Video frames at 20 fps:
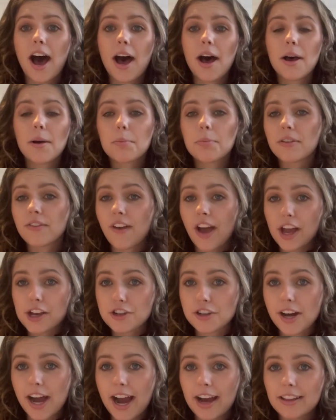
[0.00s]

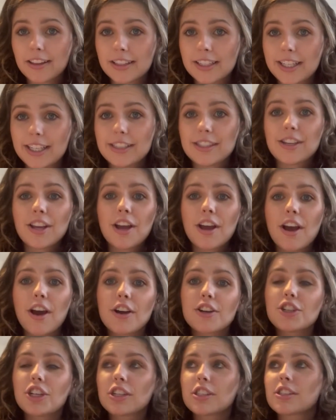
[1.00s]
professional athletes
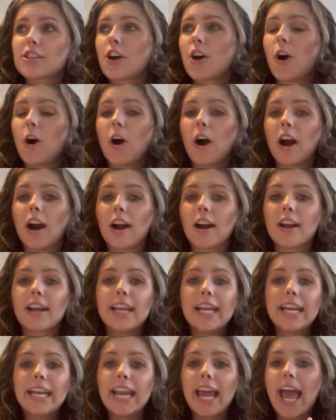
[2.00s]
just are
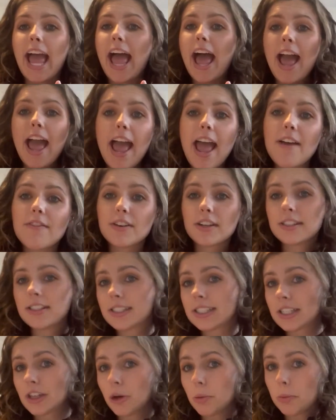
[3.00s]
in every
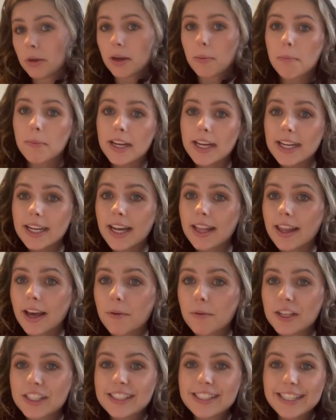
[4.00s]
single bit of media that
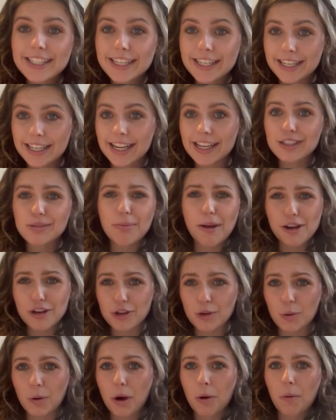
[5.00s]
we see,
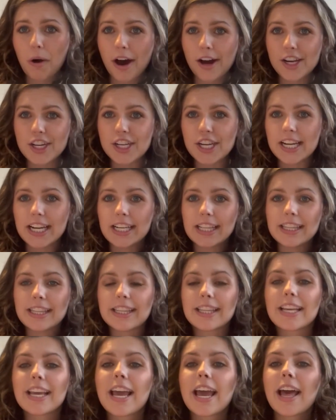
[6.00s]
especially while watching
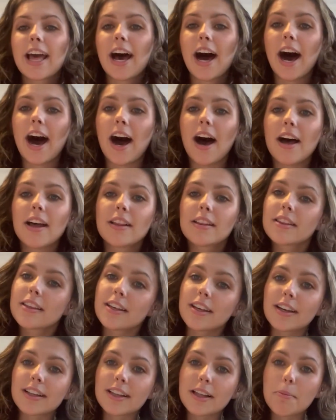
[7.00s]

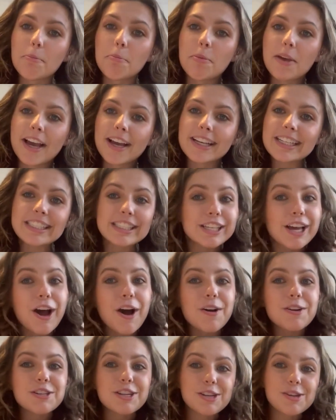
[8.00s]
the Olympics.
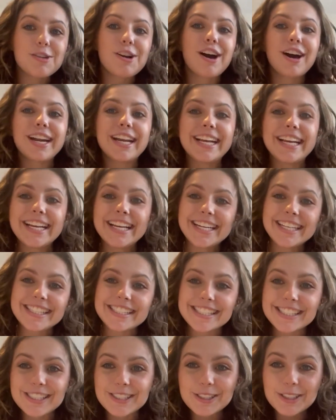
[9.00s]
So tune on in, it's
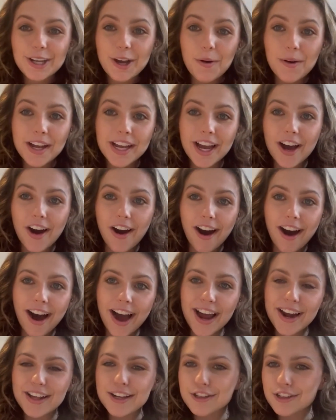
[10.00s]
still going
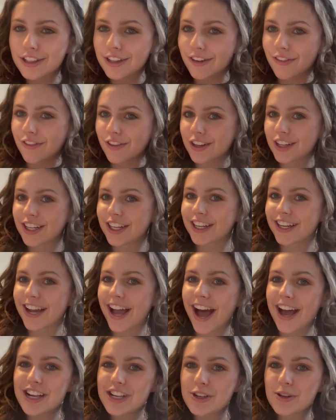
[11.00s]
on, and cheer for your
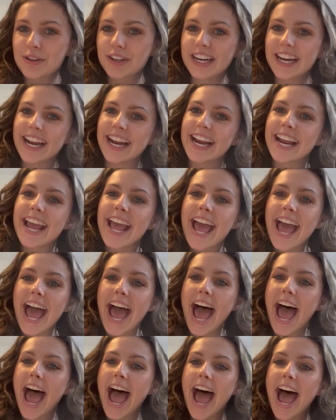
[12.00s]
country.
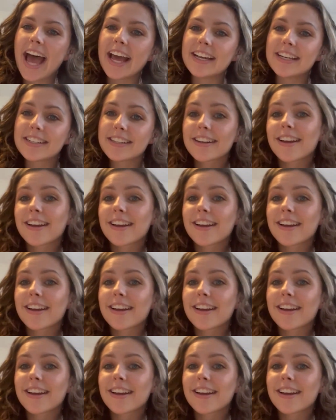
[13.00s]
And